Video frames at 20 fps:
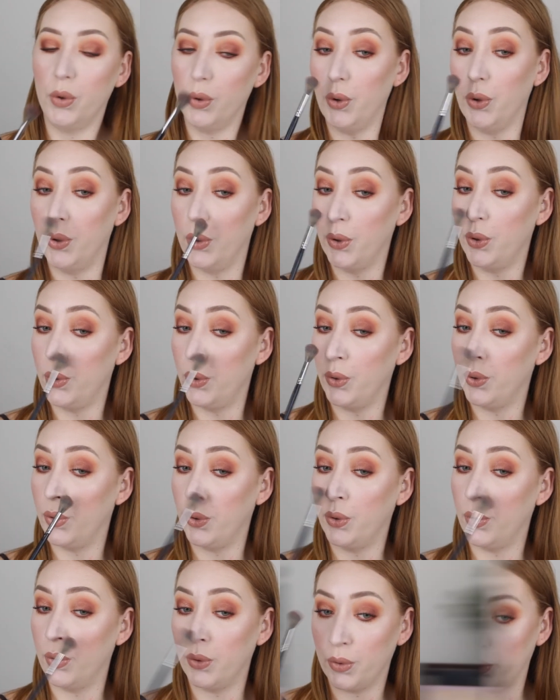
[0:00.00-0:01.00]

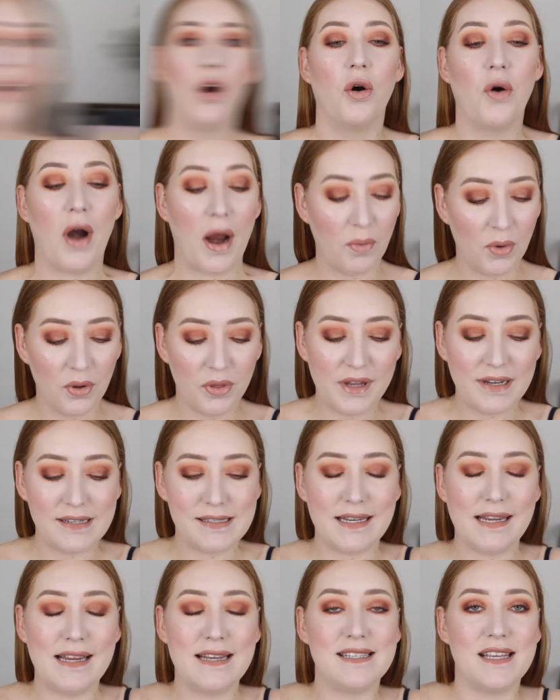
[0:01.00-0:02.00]
Ooh. All right, well,
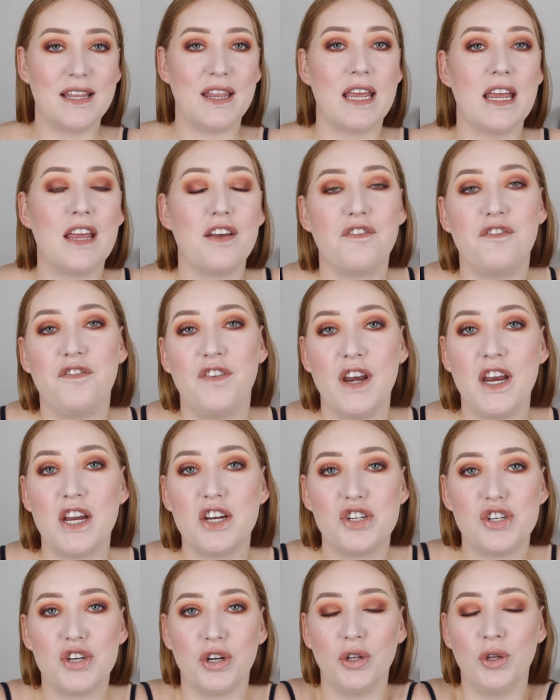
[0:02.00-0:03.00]
this is the
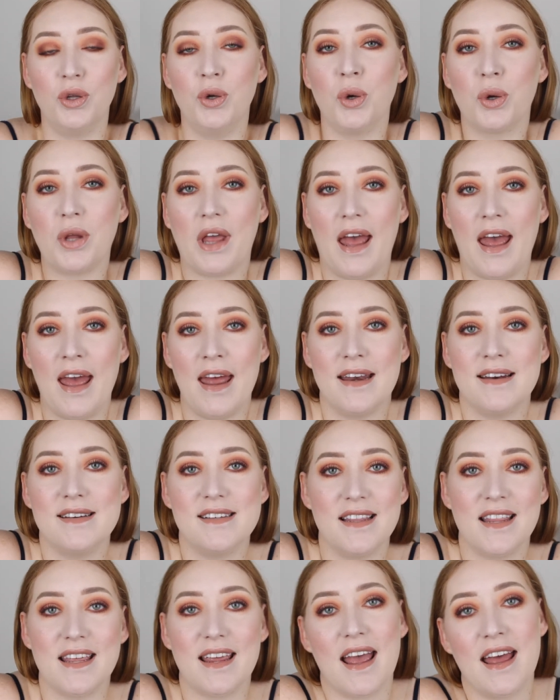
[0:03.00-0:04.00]
finished look and
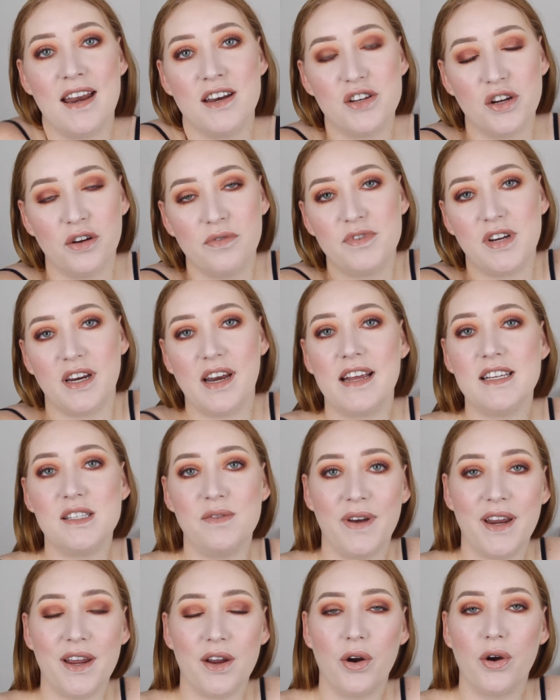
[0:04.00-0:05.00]
the end of today's
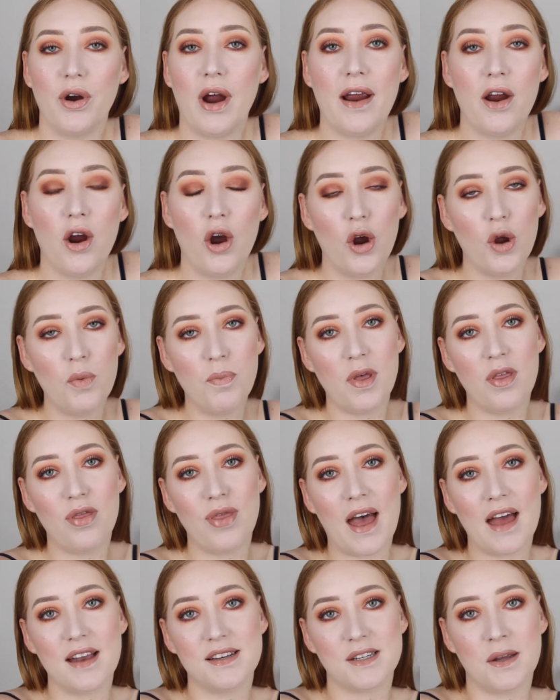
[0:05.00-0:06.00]
video. I hope
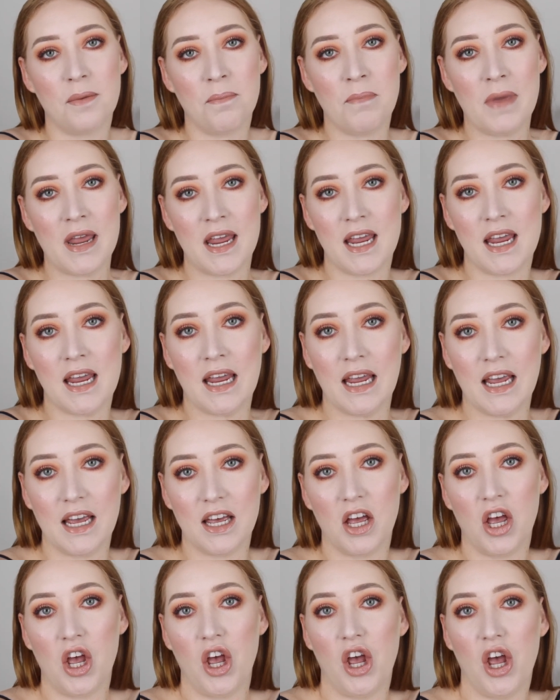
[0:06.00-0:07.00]
that me
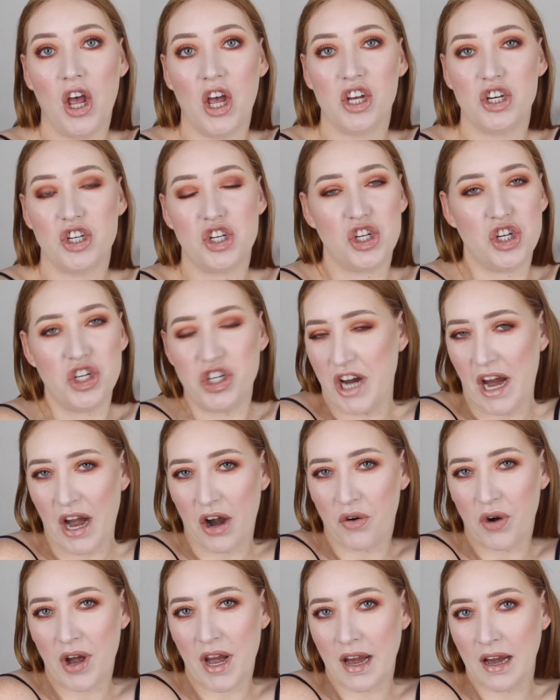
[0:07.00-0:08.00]

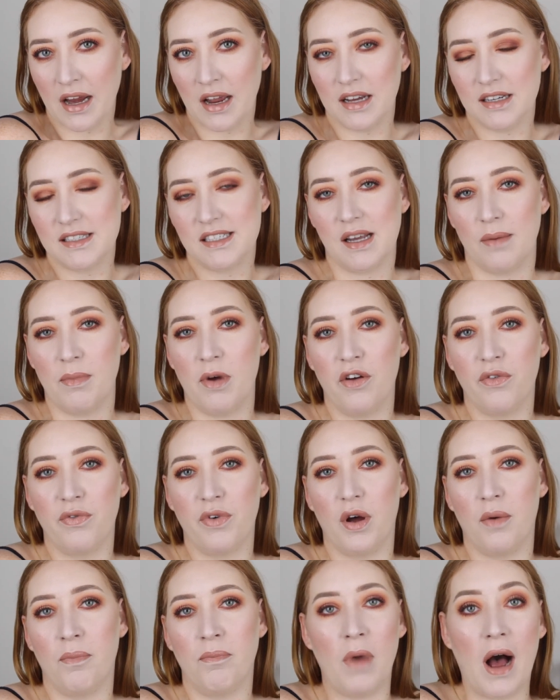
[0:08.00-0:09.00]
sharing some
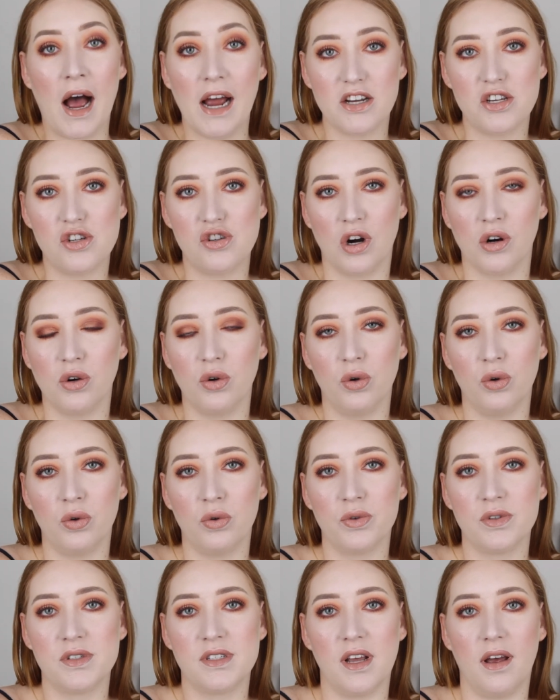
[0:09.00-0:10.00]
of my
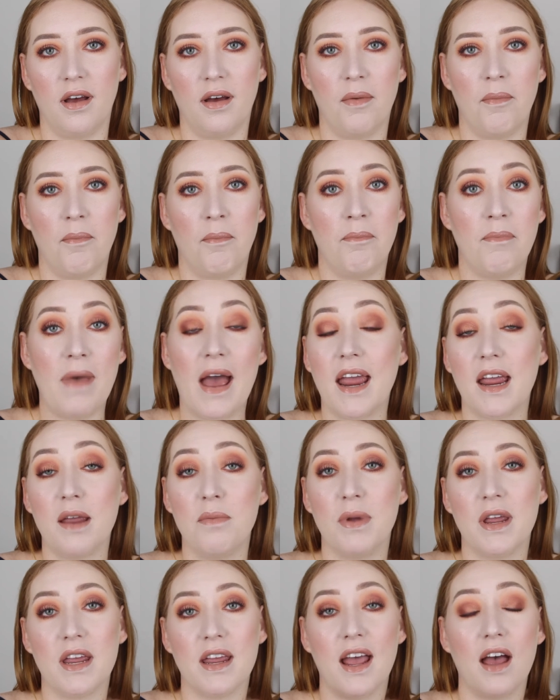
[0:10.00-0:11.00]
struggles may
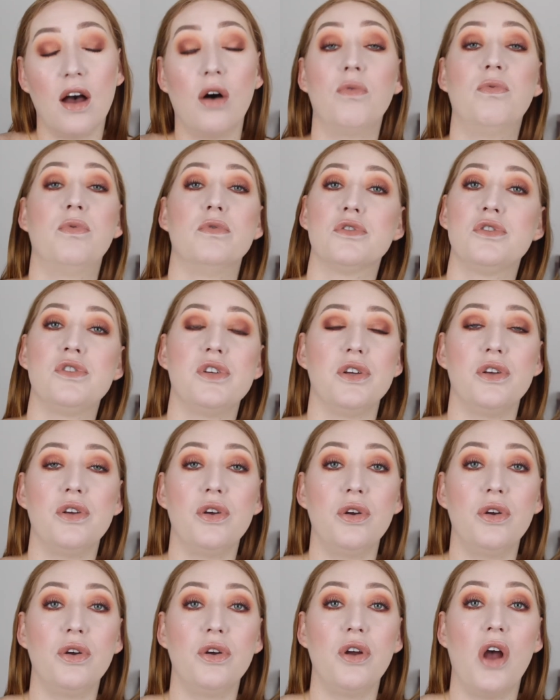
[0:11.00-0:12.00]
be helpful to
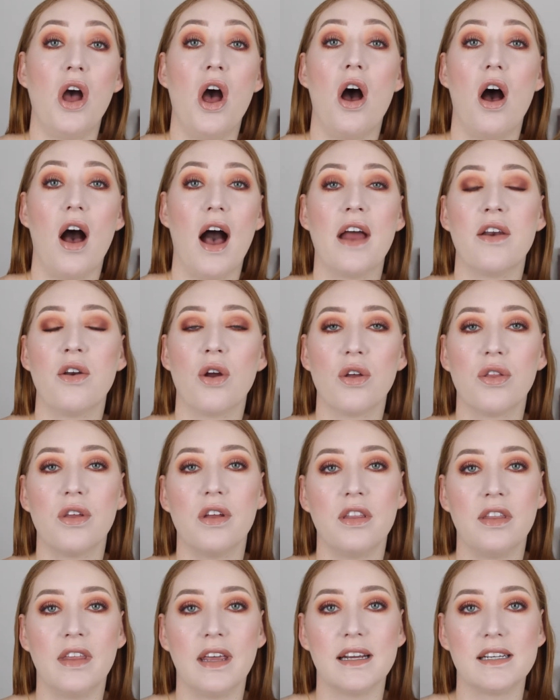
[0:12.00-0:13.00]
you. I know
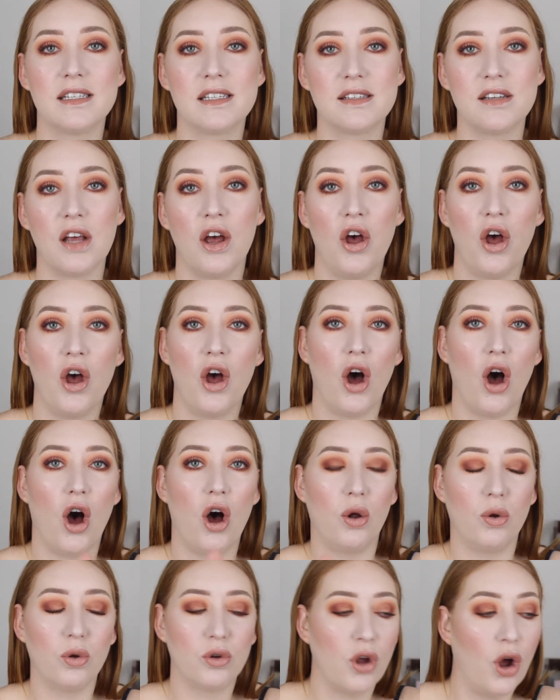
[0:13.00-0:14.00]
that this
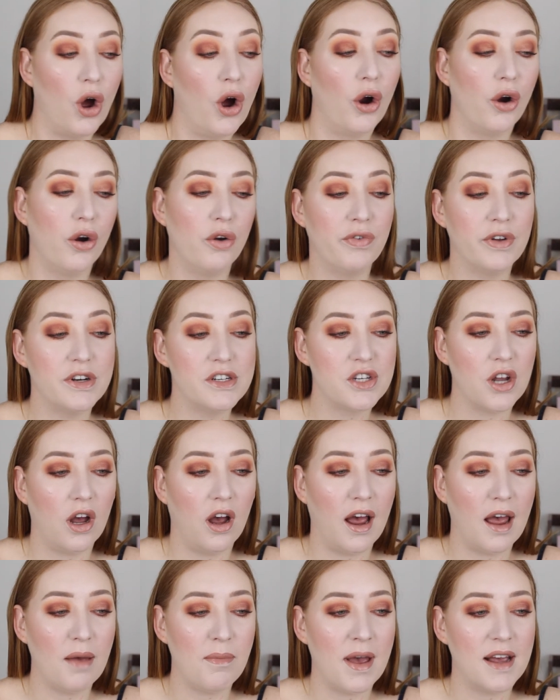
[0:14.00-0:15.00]
whole COVID
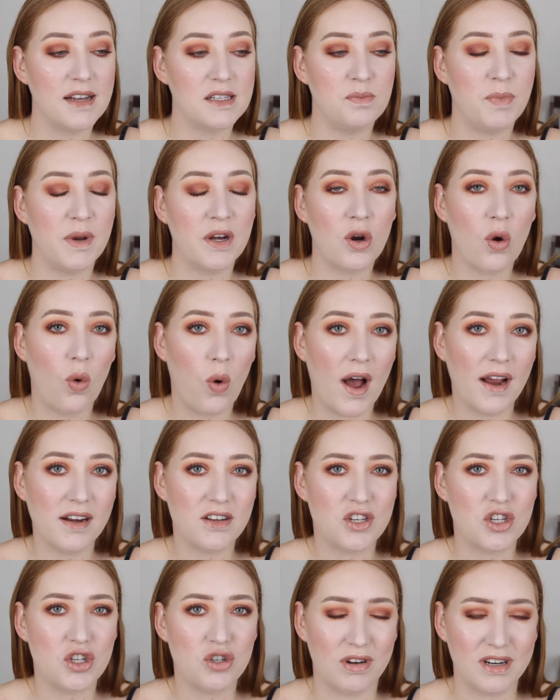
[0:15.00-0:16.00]
time has been quite
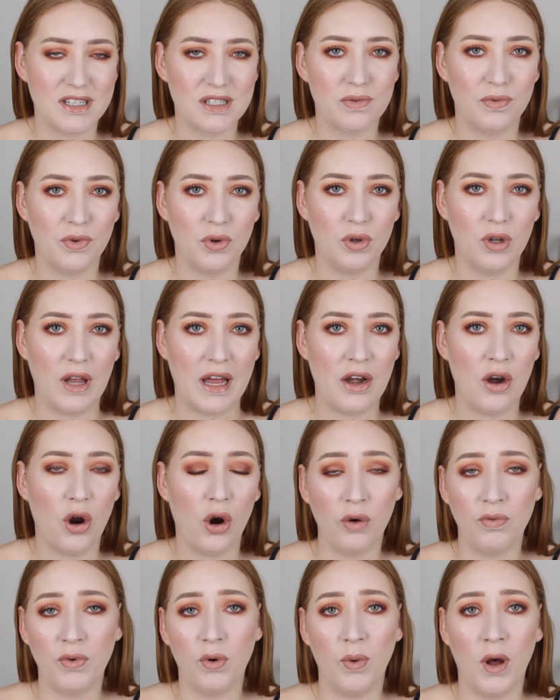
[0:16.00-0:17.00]
stressful and
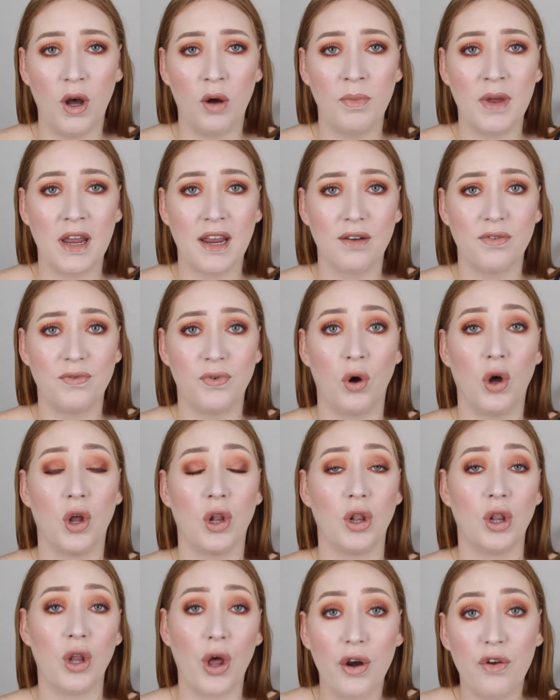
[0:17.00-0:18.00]
overwhelming for a
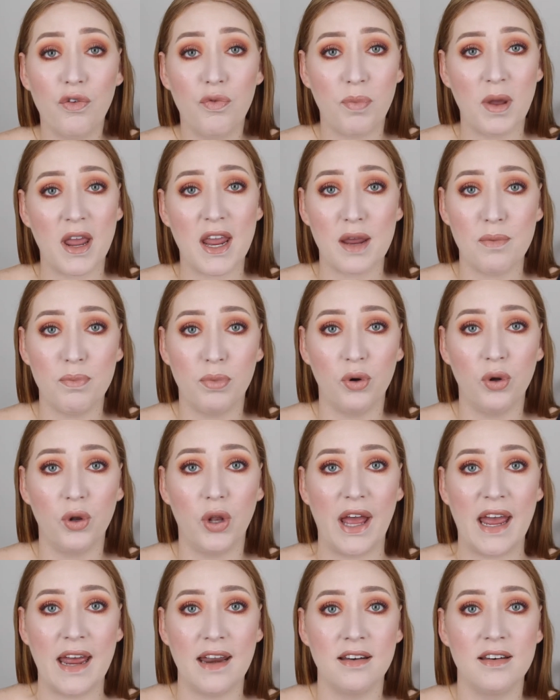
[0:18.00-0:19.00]
lot of people,
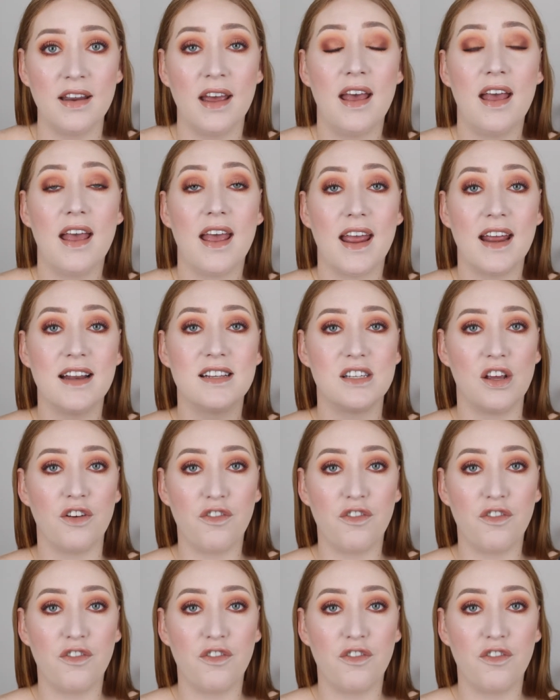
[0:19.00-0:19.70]
and it's